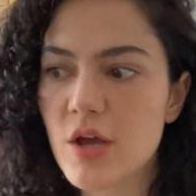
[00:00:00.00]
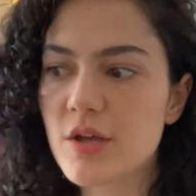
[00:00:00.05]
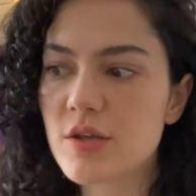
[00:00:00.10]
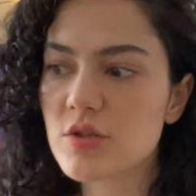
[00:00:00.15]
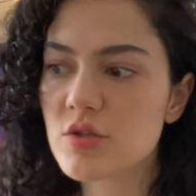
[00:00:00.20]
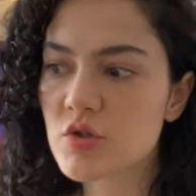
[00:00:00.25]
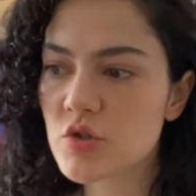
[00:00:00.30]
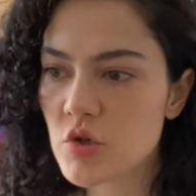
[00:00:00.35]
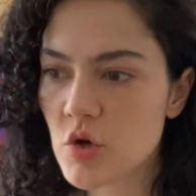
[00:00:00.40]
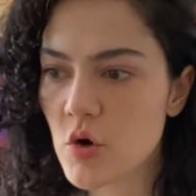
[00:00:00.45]

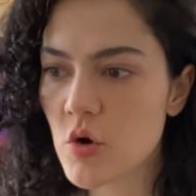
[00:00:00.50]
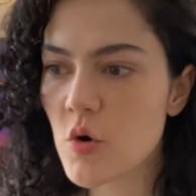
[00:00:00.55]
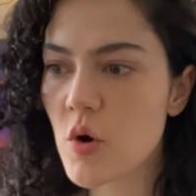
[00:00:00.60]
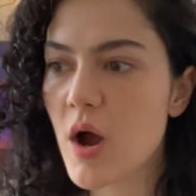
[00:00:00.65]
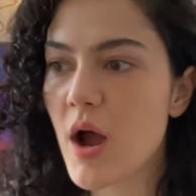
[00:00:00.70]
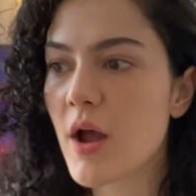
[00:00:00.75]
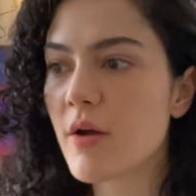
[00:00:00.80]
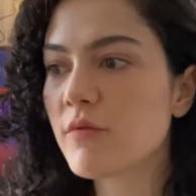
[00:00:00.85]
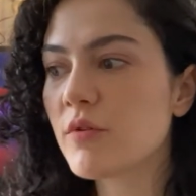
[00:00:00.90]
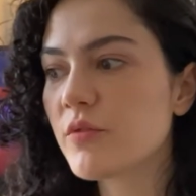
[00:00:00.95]
So
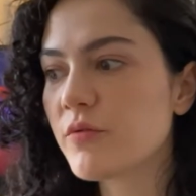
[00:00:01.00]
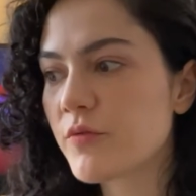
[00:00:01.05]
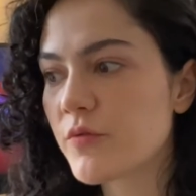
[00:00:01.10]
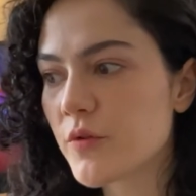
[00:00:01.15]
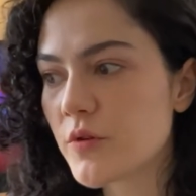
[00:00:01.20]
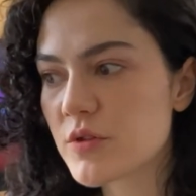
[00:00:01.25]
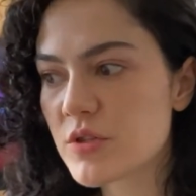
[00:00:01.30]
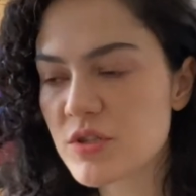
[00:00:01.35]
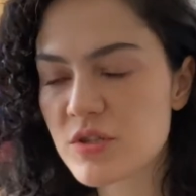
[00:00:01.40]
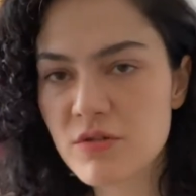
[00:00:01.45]
I will
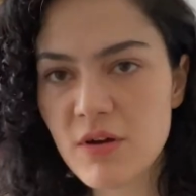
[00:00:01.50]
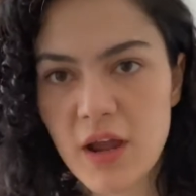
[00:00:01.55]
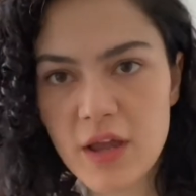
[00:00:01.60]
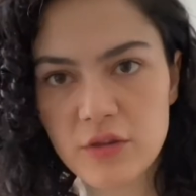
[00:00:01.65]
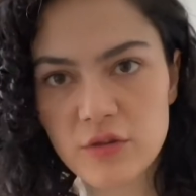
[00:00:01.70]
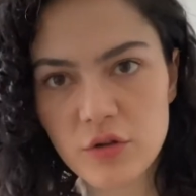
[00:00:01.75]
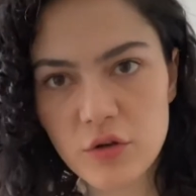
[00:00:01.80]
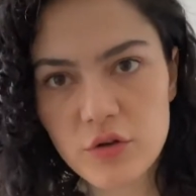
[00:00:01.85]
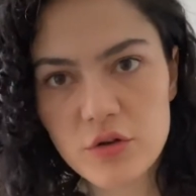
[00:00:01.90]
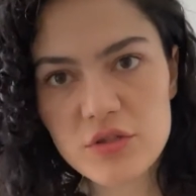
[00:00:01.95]
first try
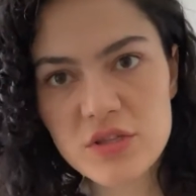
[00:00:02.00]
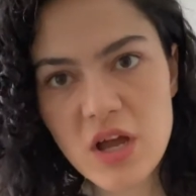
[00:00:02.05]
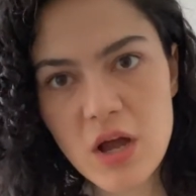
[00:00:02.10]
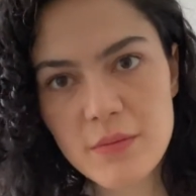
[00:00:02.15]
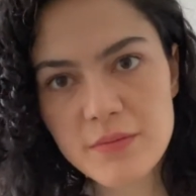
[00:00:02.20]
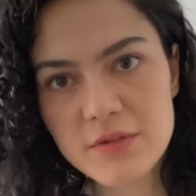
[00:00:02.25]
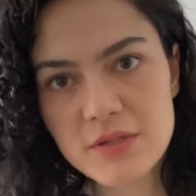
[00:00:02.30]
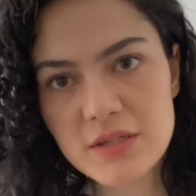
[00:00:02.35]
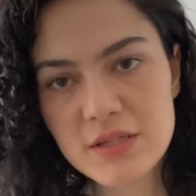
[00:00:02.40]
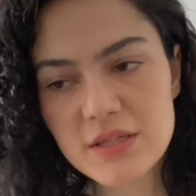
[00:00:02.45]
those
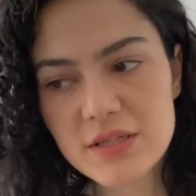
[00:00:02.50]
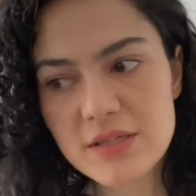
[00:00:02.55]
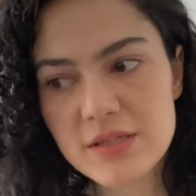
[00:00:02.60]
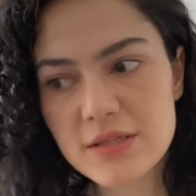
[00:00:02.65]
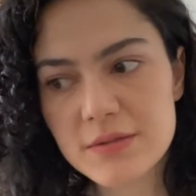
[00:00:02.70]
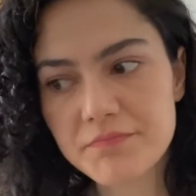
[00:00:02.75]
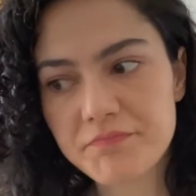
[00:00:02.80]
options,